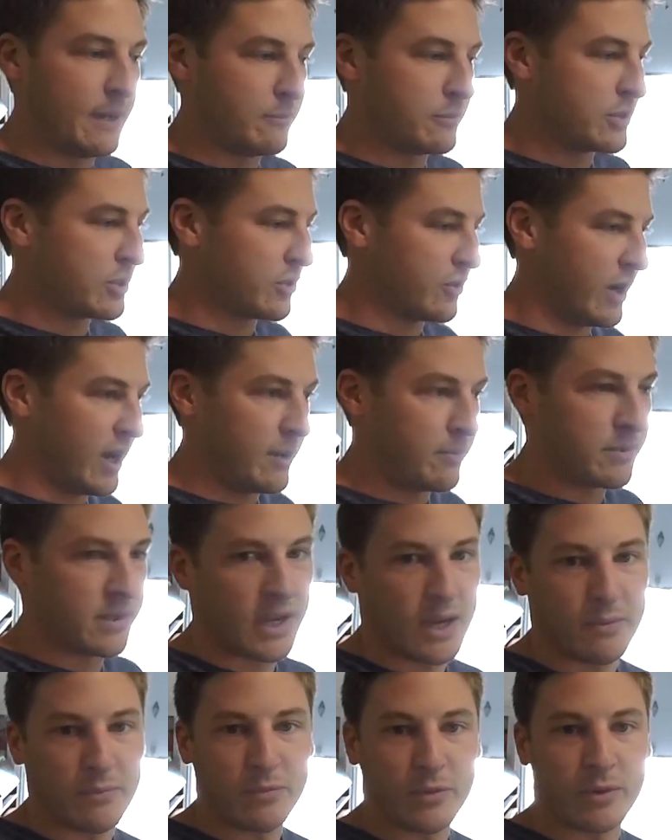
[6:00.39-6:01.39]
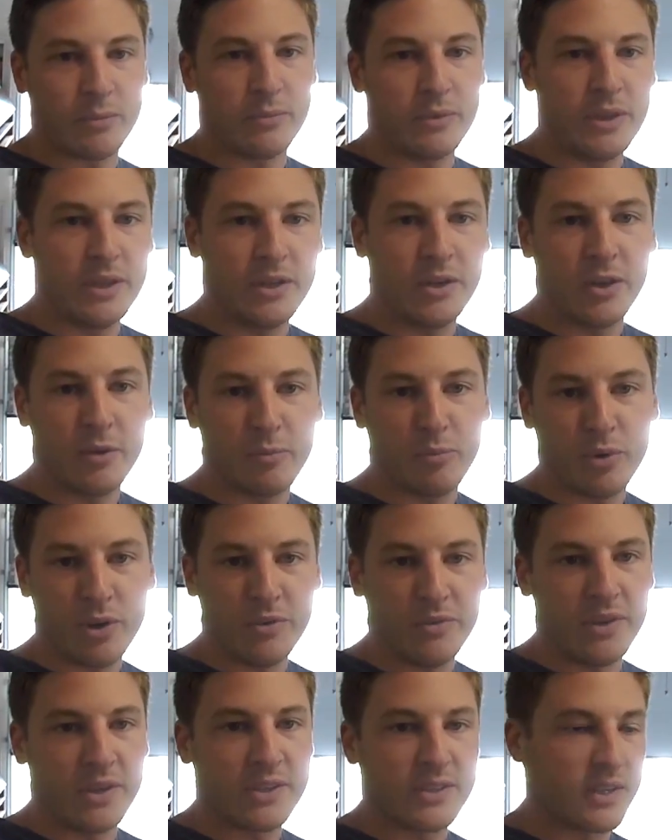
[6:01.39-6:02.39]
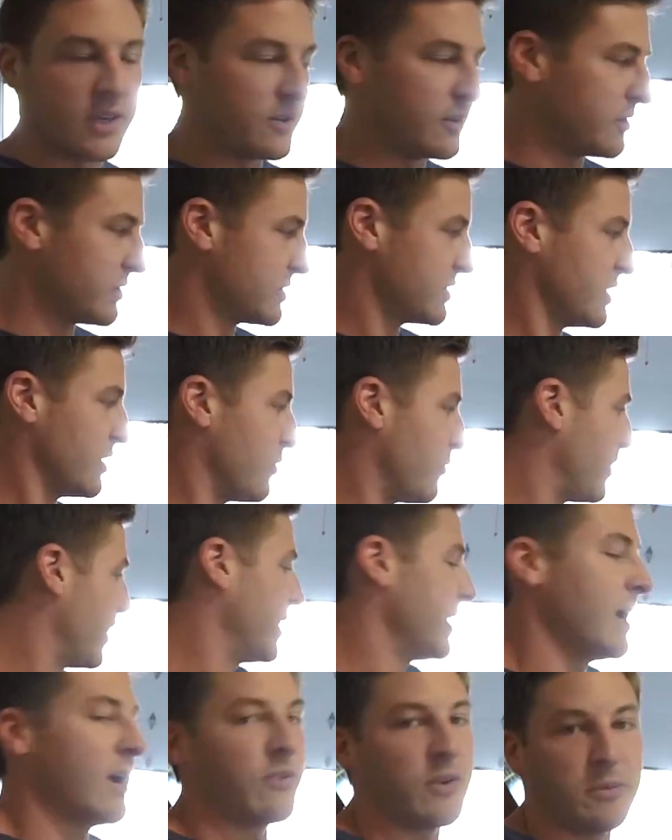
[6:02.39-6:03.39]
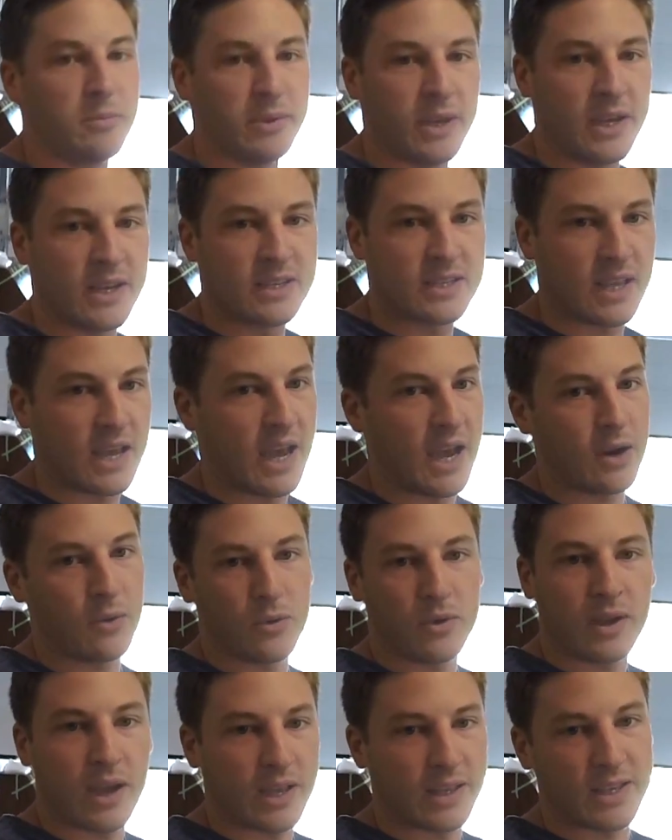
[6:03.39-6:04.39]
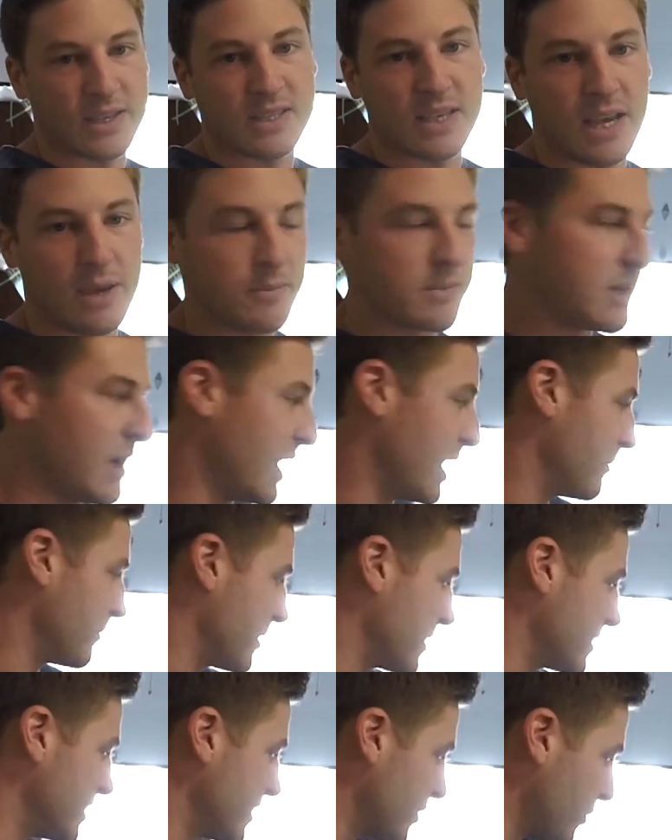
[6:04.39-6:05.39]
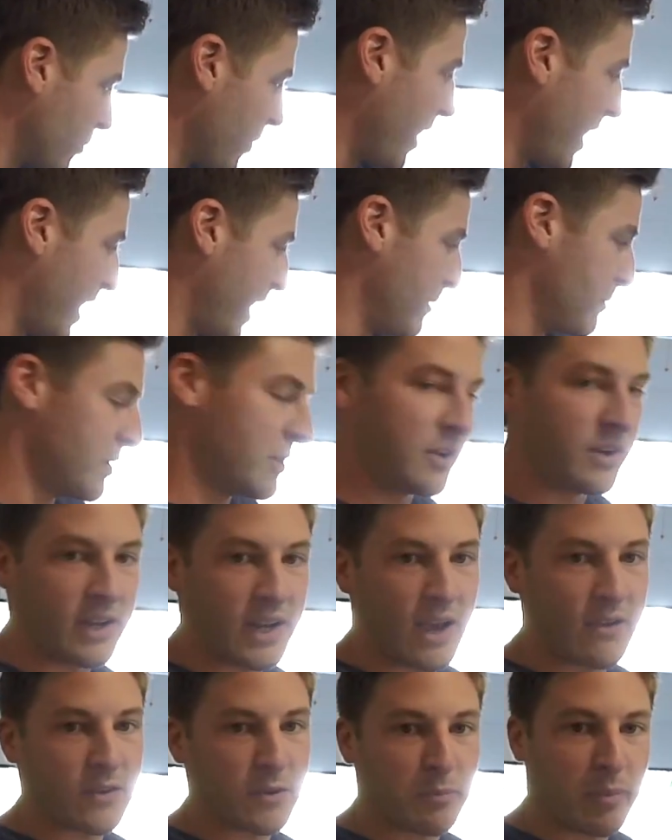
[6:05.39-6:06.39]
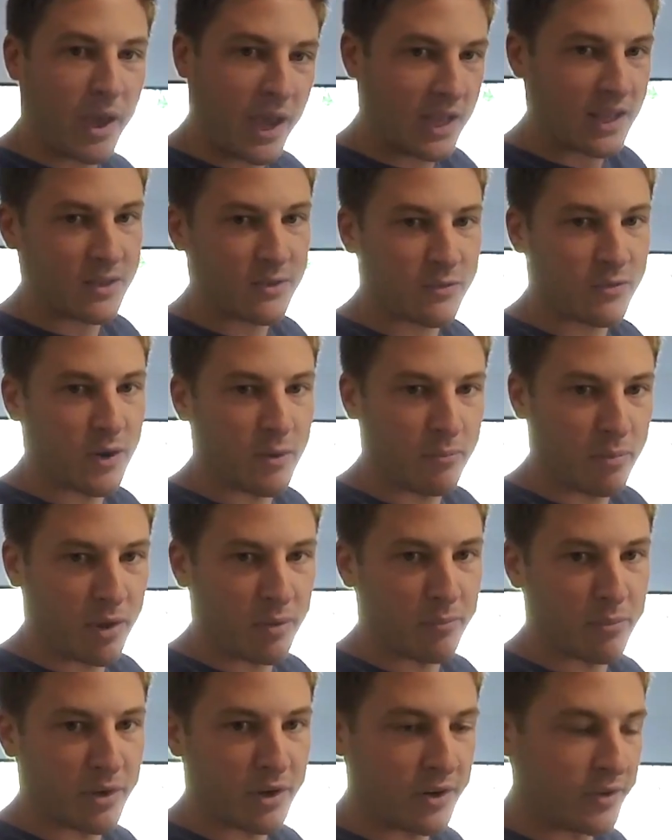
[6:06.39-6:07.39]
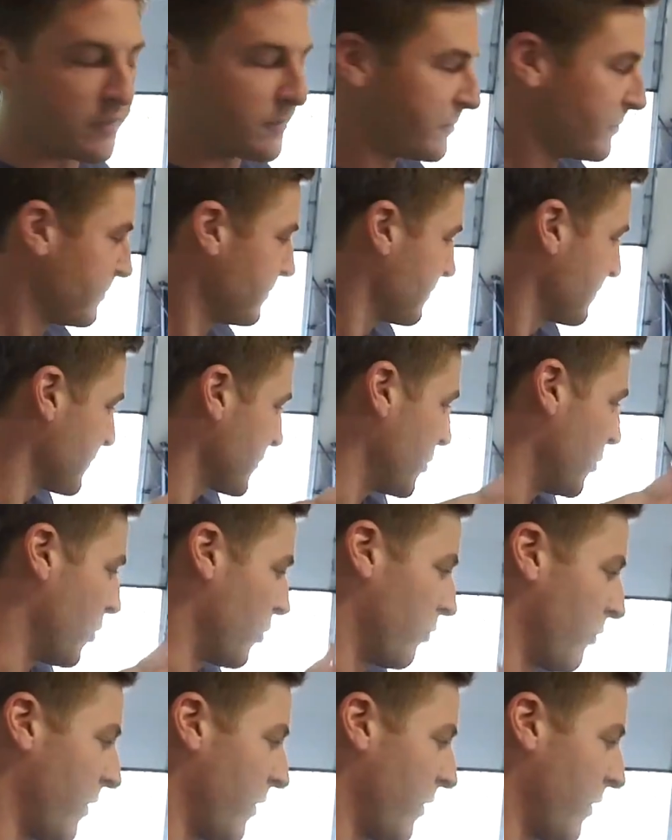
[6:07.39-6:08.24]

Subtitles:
scraped up from, you know, the previous owner, so why not replace that at the same time? Because either way, I'm either going to have to paint the front bumper or